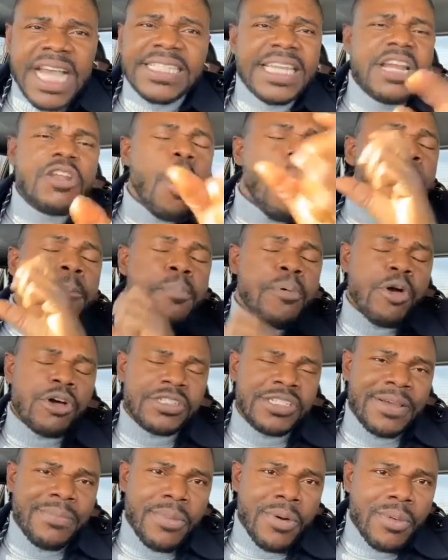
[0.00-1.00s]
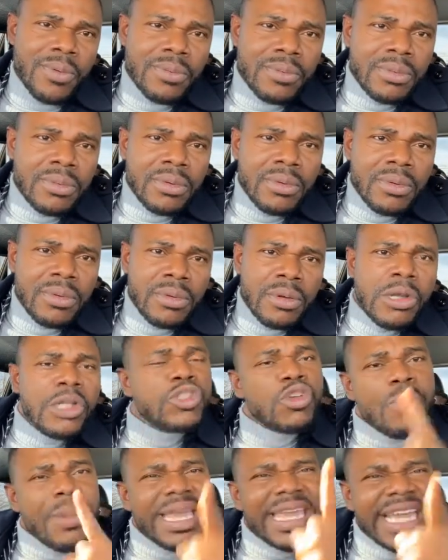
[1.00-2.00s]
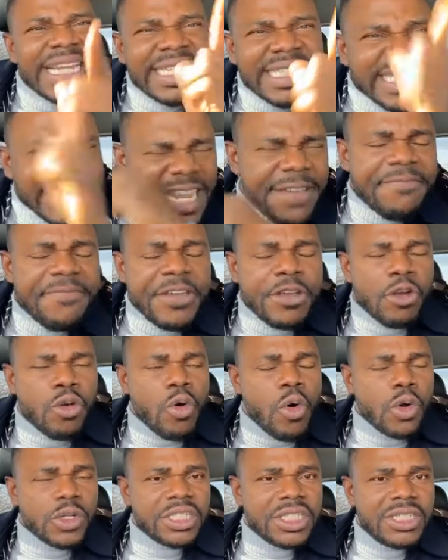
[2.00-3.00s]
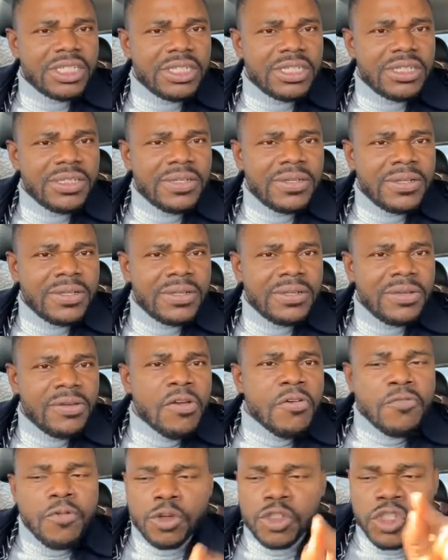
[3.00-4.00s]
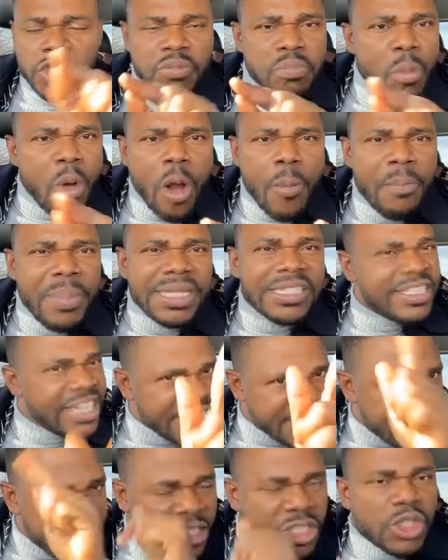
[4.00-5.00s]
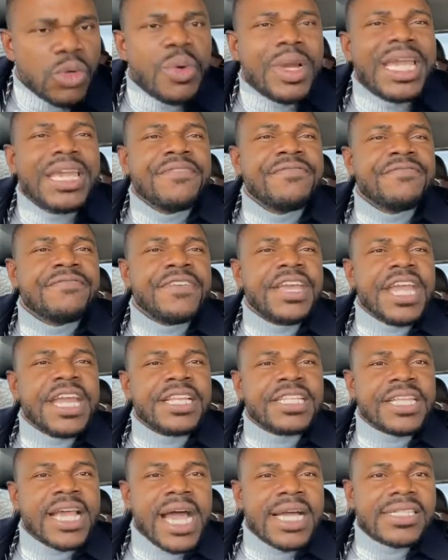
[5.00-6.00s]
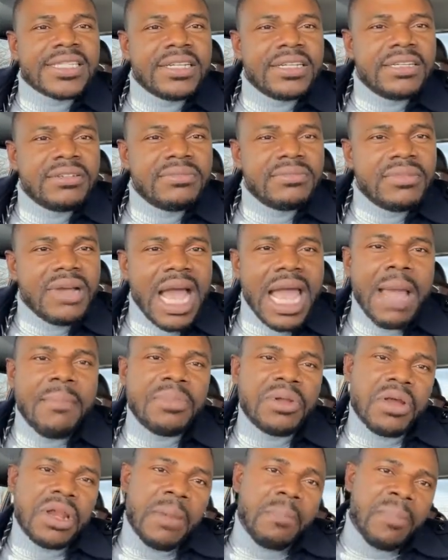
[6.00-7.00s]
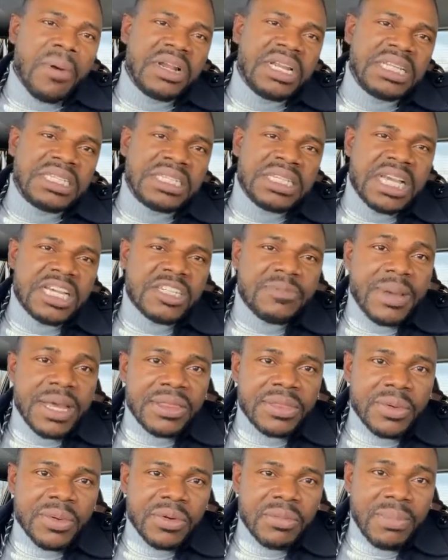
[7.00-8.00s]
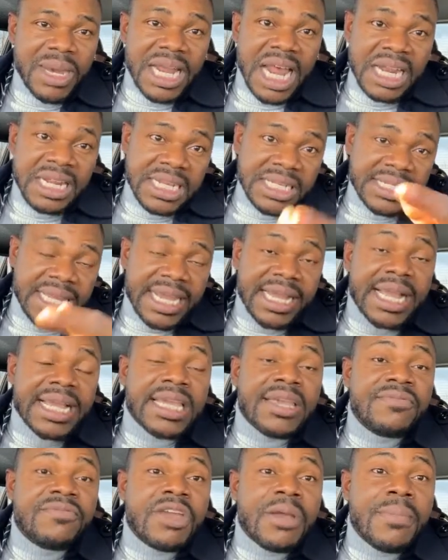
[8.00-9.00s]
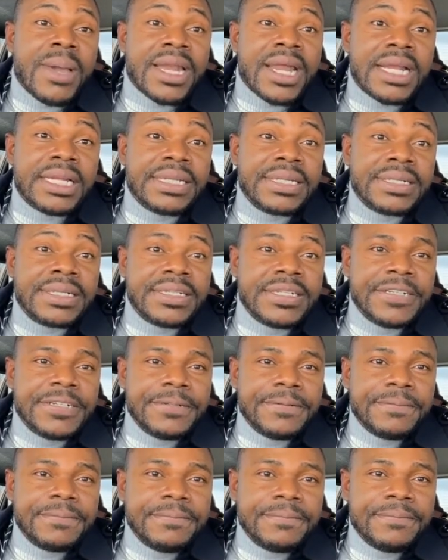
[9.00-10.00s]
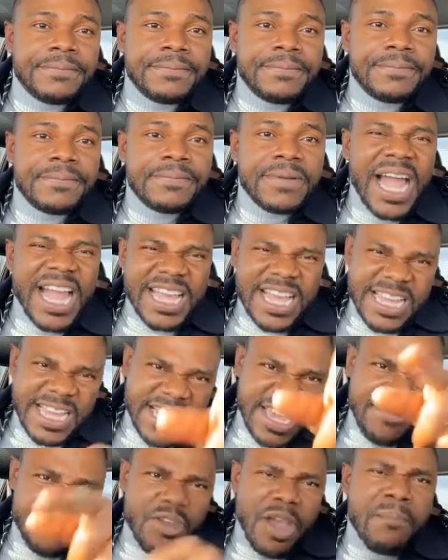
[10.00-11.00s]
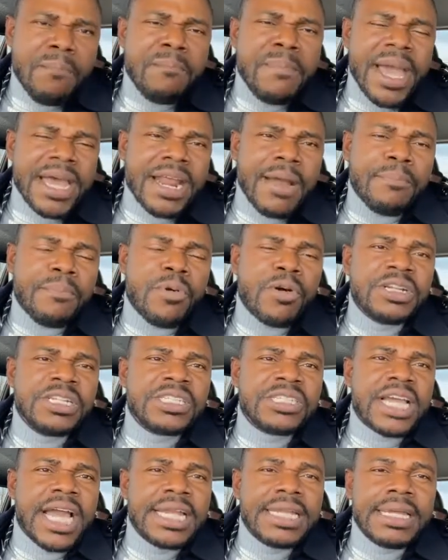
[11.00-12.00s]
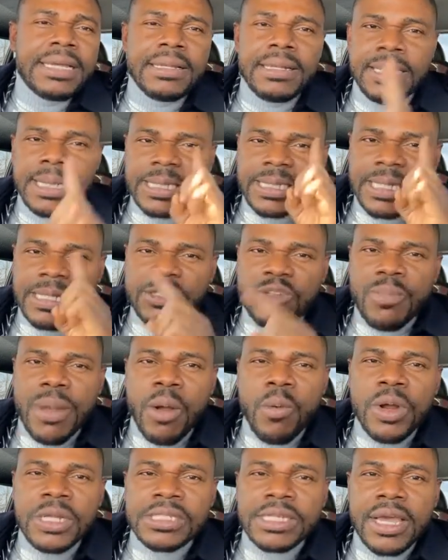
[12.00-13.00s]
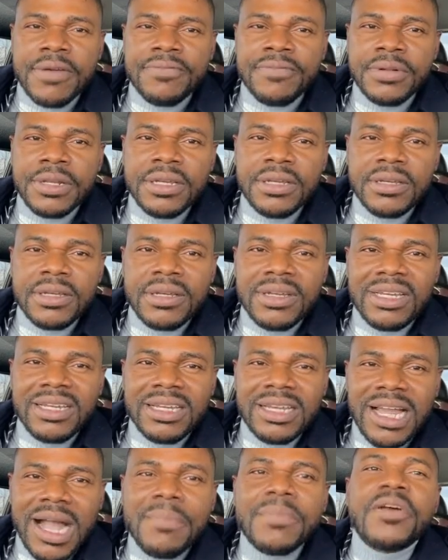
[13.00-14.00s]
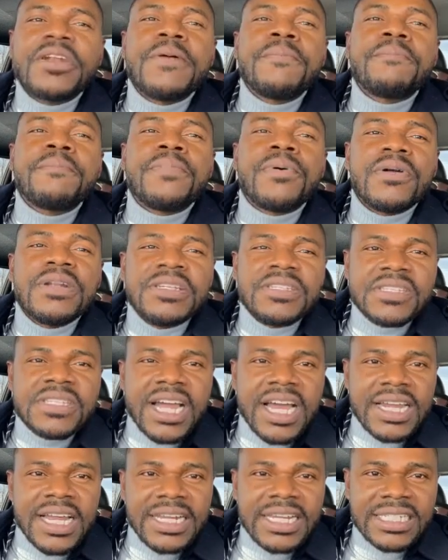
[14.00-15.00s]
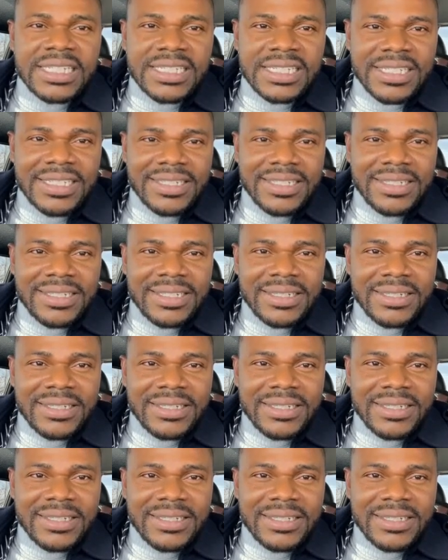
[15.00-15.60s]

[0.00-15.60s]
Is it not possible to make it difficult for small businesses to evade tax? I am not a policy expert, too, but at least I can give you a better deal. I can give you a better policy idea. Listen to my words carefully. I'm not a policy analyst.